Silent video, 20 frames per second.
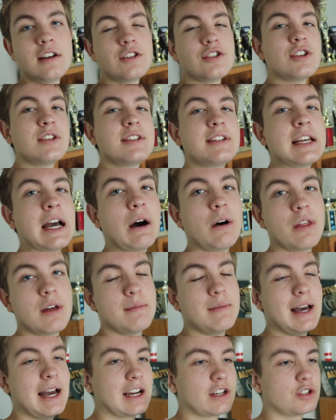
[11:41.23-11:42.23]
just tell
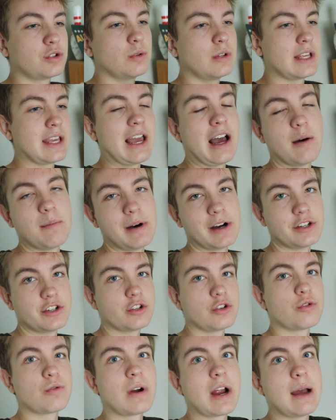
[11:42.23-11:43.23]
them actually how much.
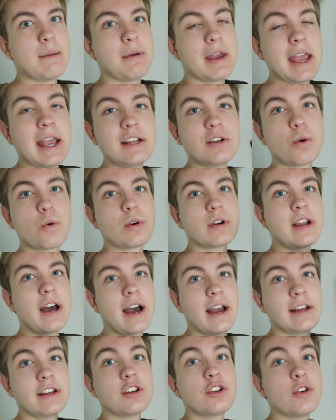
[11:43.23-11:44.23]
Grab 8 or
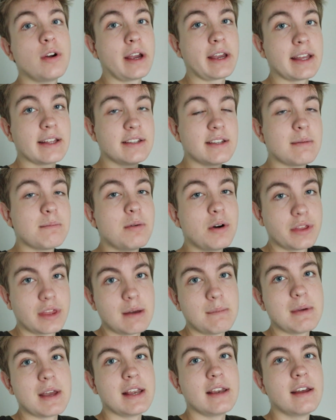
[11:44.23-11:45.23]
9 crickets and put
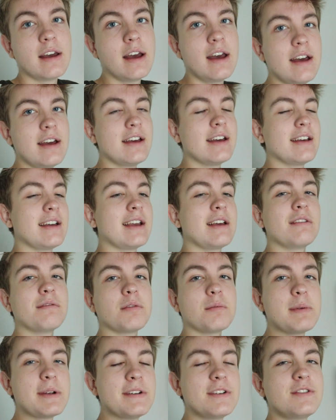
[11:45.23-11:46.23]
them in. And
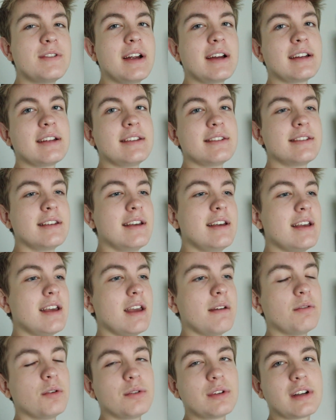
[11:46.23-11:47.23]
for bearded dragons,
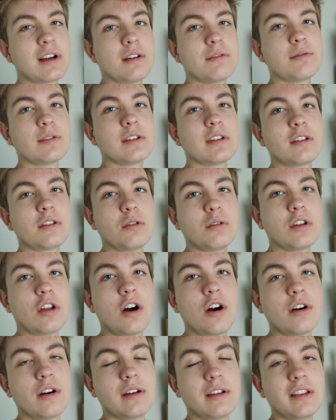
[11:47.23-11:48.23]
if you're only gone for a little
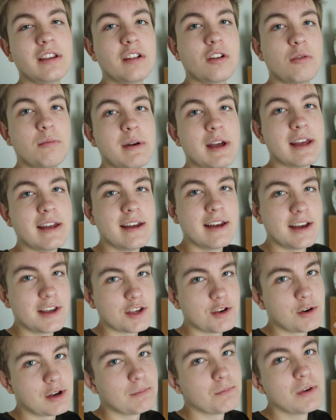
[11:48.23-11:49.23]
bit,
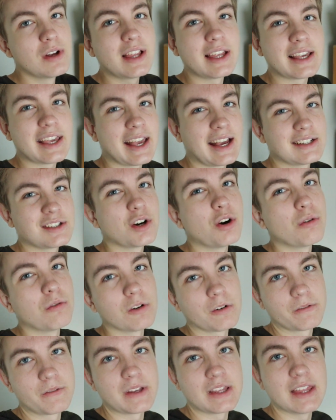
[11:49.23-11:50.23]
you really can't
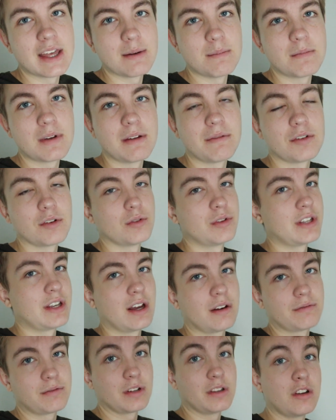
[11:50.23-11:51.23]
overfeed them. If you're only
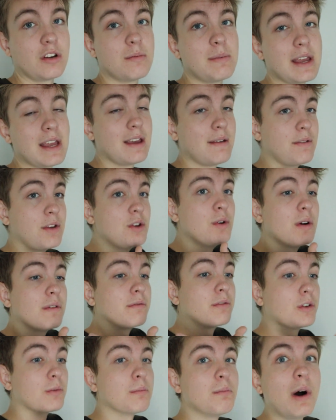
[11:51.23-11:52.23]
gone for a little bit, if you do it
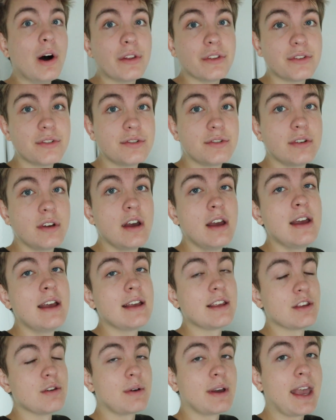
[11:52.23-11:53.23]
for months,
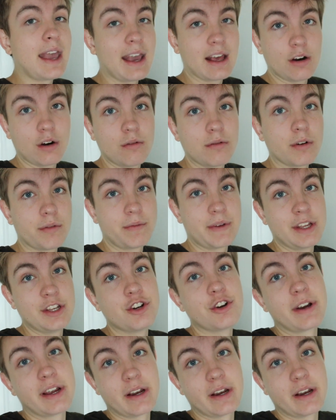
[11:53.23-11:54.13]
you can't overfeed your